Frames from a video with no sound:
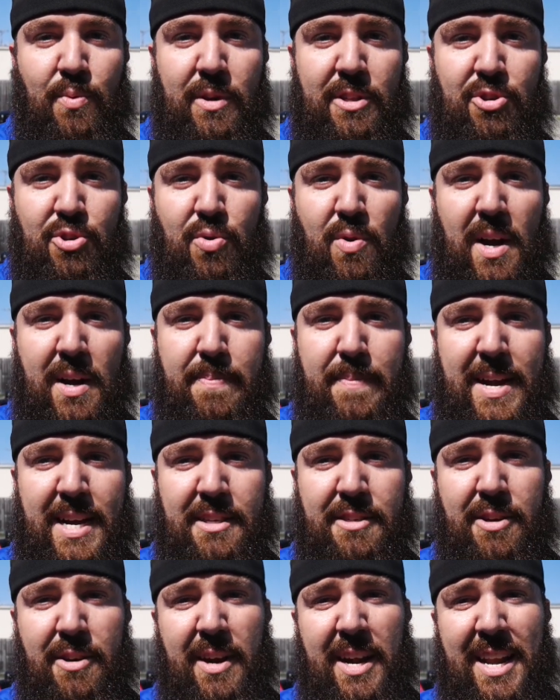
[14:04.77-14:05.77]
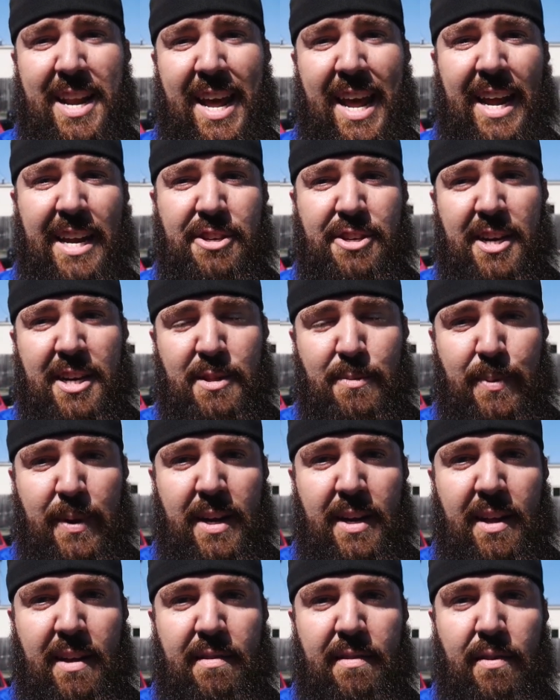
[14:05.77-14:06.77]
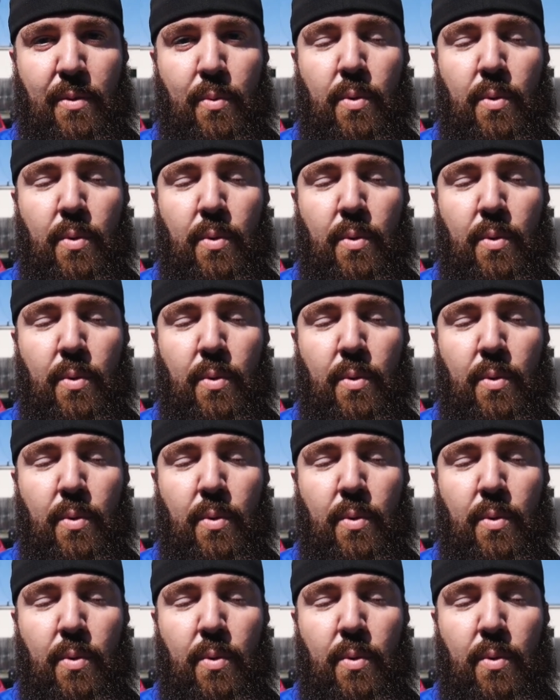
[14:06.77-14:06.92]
with Truckmaster and HSP Diesel.